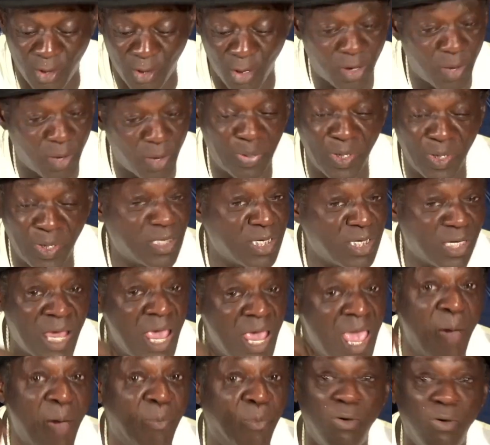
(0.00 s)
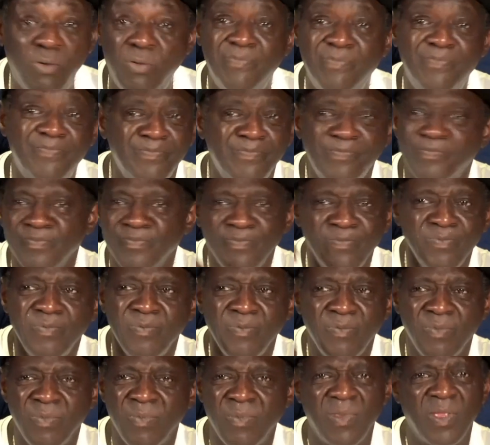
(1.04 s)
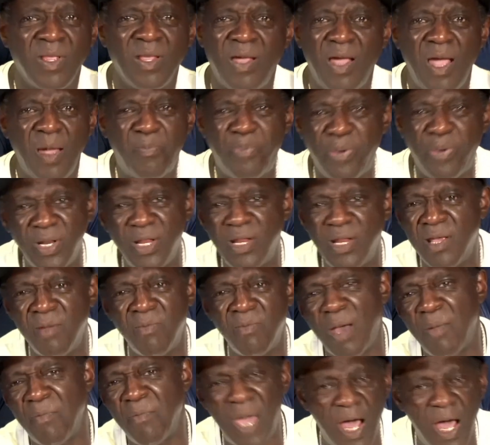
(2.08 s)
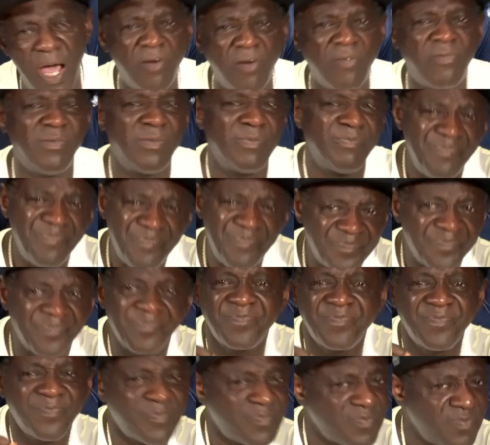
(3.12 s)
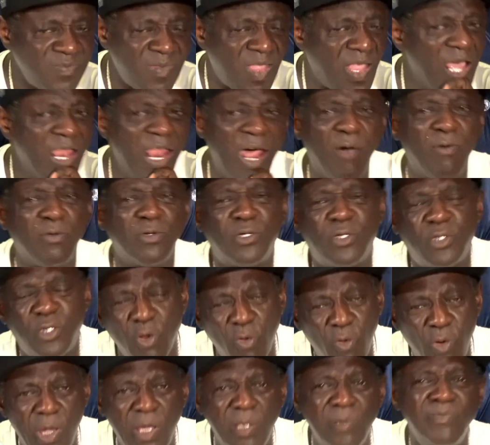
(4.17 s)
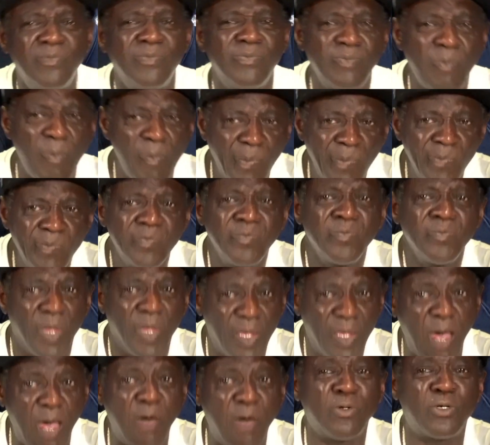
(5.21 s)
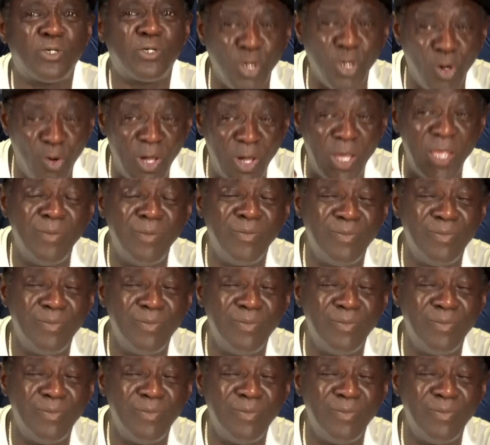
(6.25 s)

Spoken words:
a piece of camel, I put it in my mouth, and I was chewing. I was trying